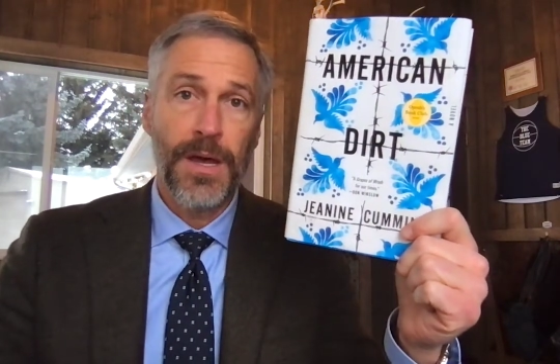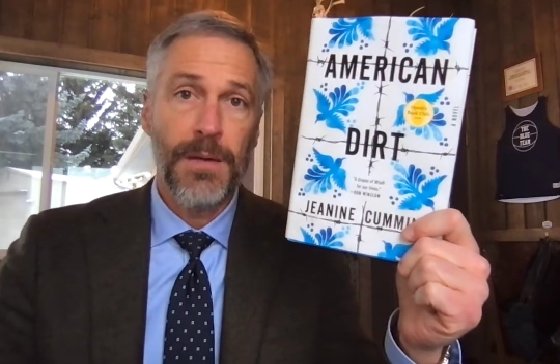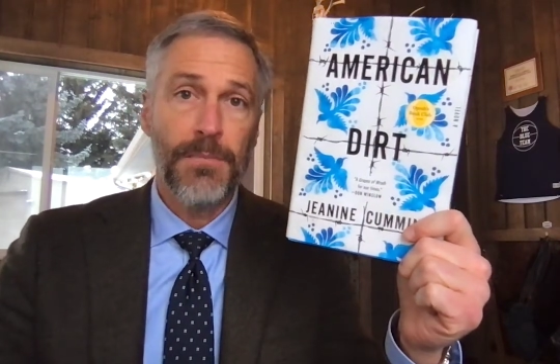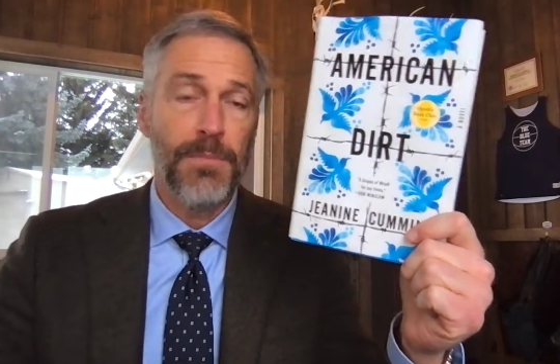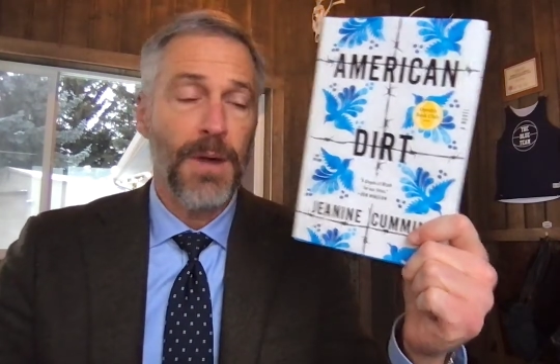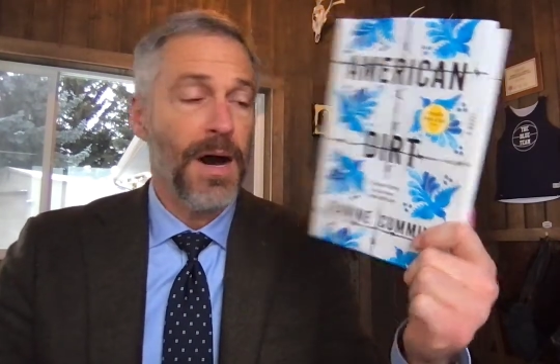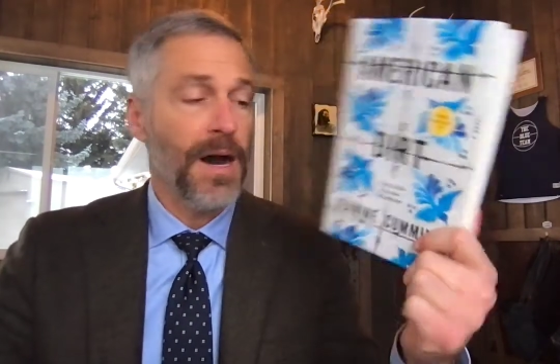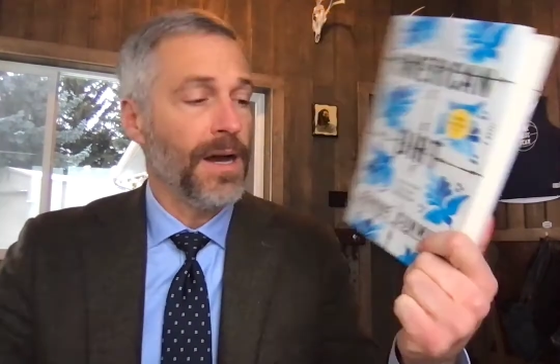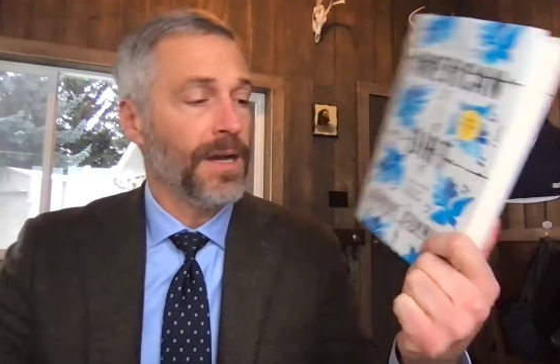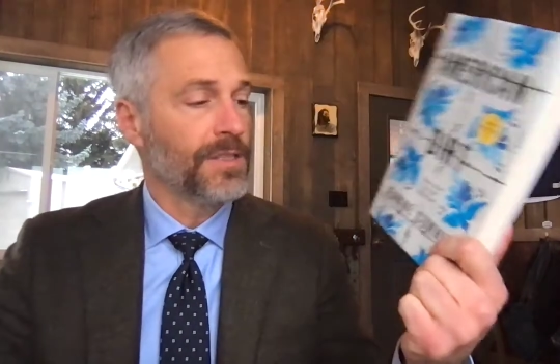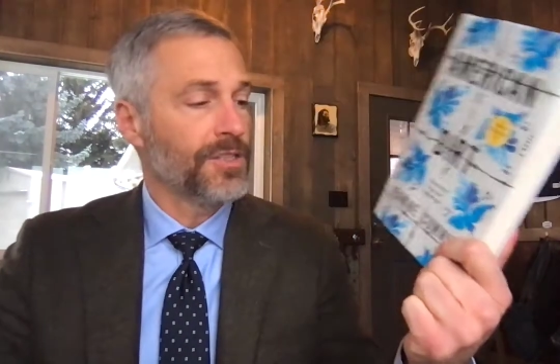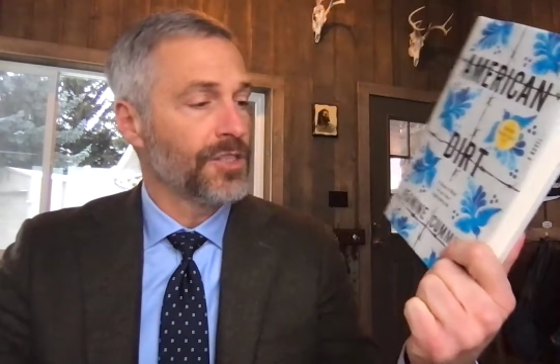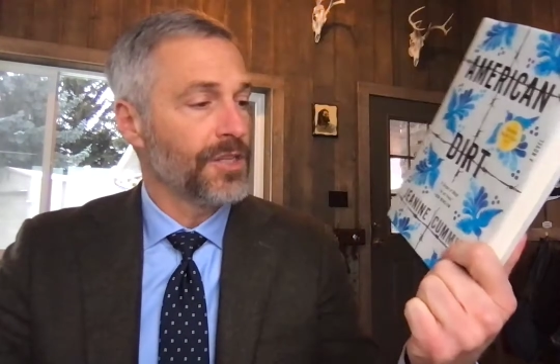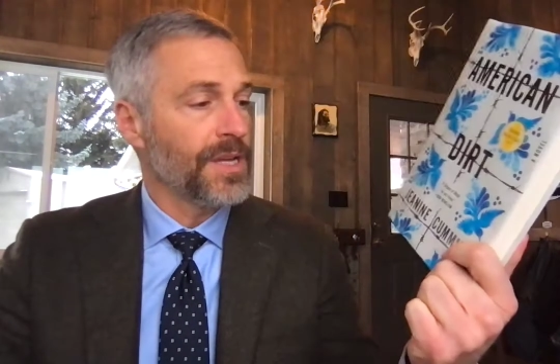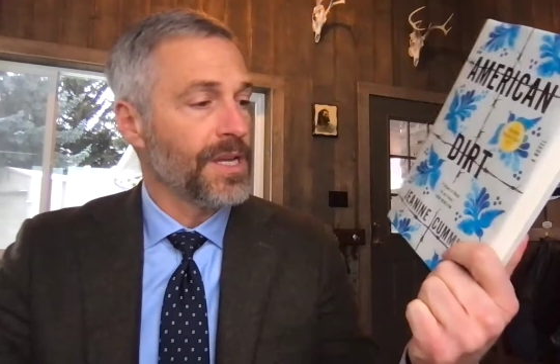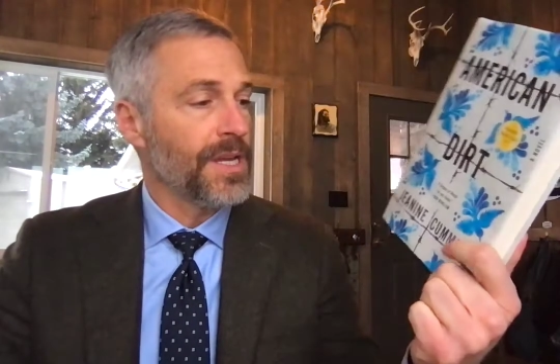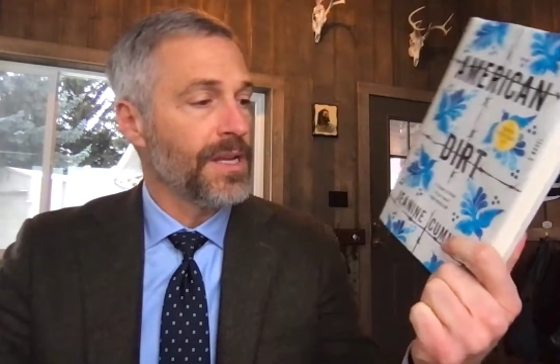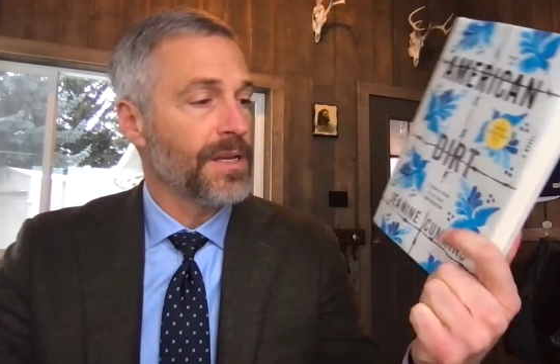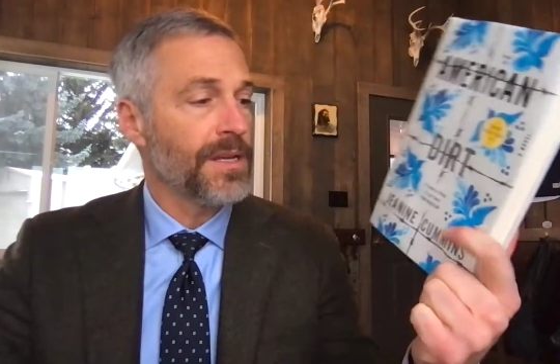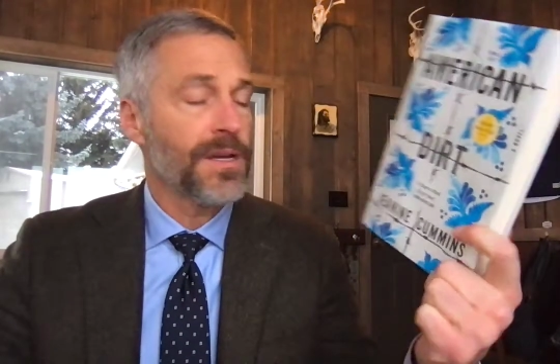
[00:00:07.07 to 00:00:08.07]
by
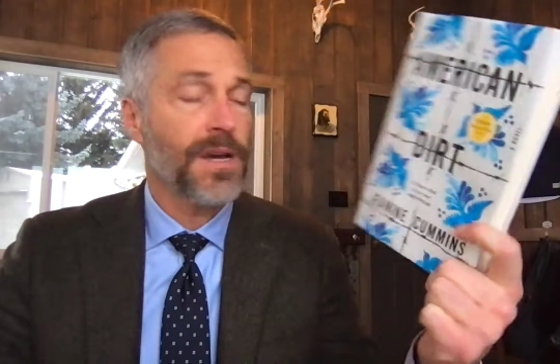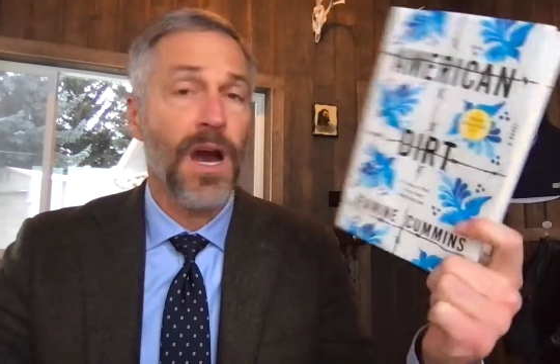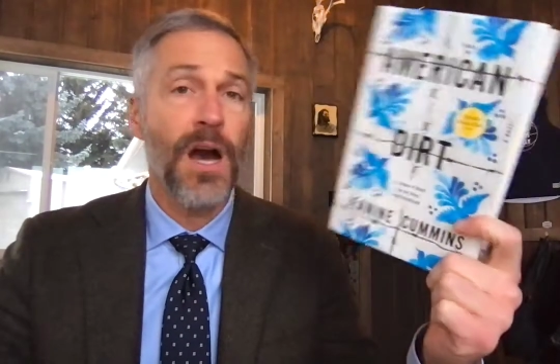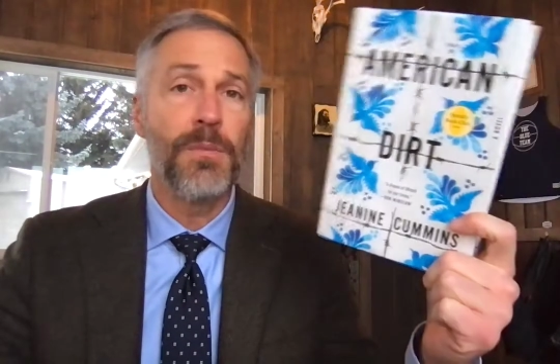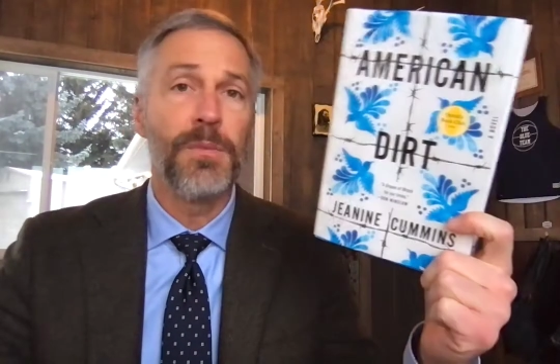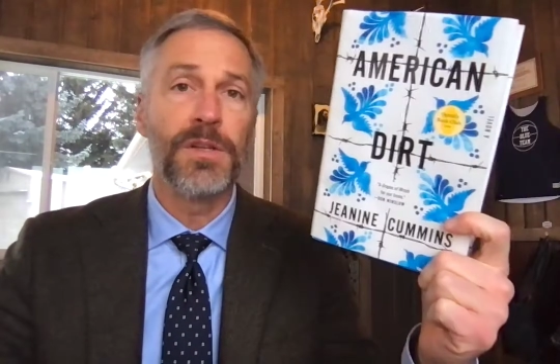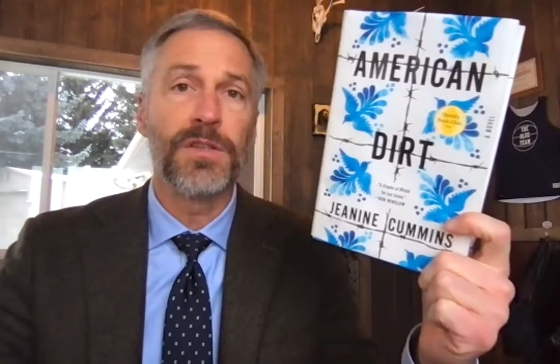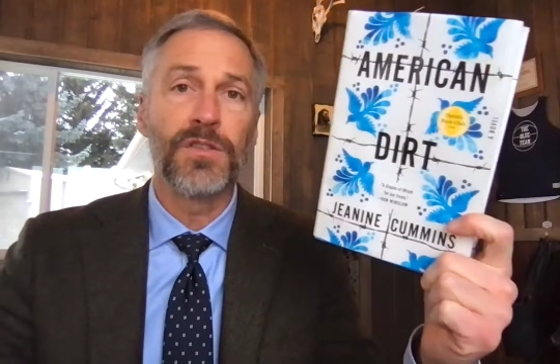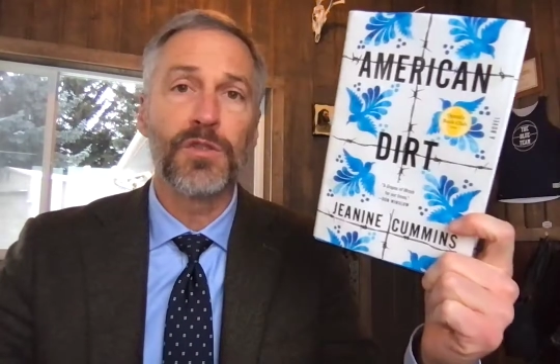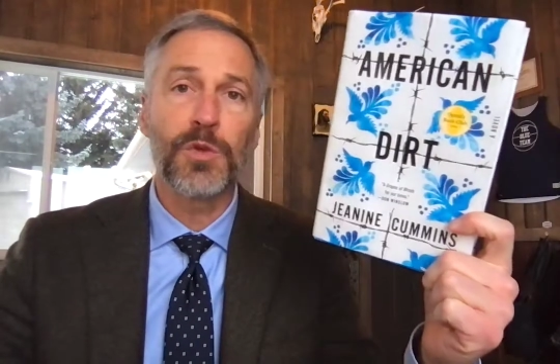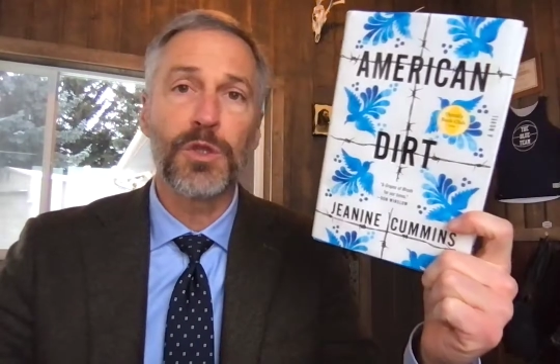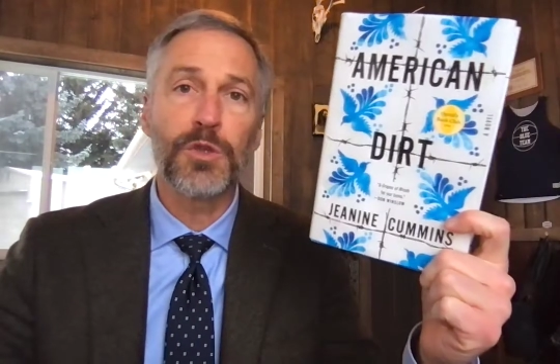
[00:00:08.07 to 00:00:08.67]
Jeanine Cummins,